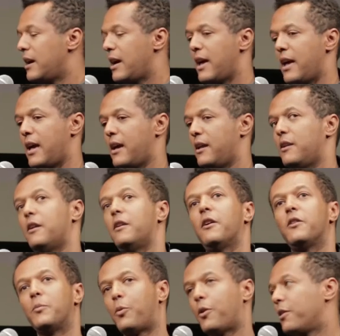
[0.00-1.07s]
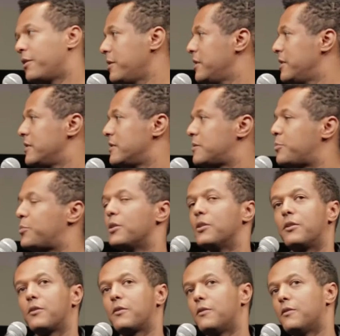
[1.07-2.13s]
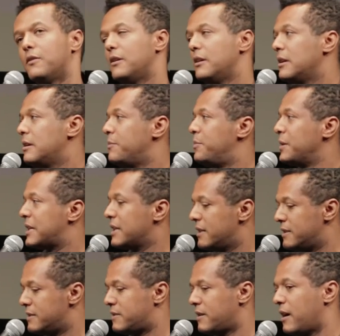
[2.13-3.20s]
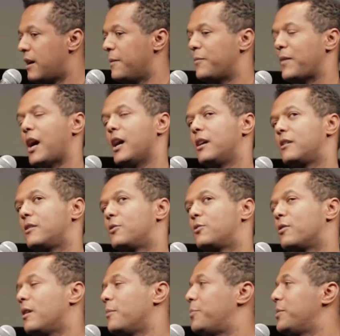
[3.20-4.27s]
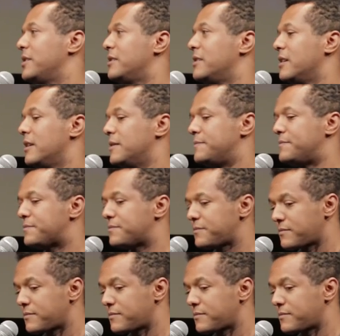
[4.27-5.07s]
and another part is political, because I grew up in